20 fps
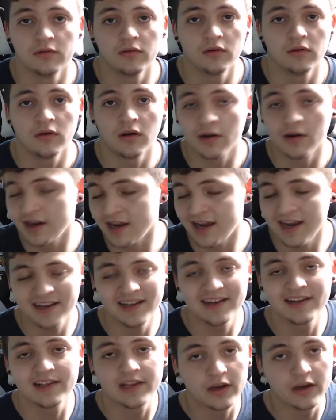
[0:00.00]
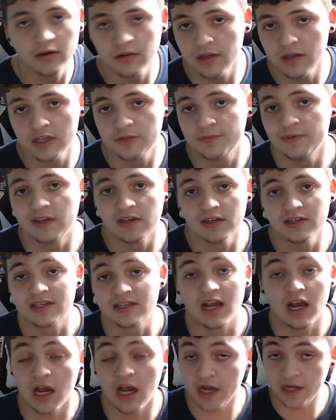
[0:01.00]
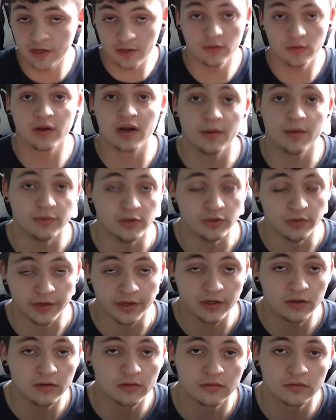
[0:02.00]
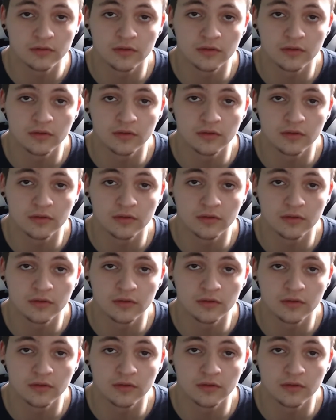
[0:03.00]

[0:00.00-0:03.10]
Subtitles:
All right? I could care less because I know what I'm doing.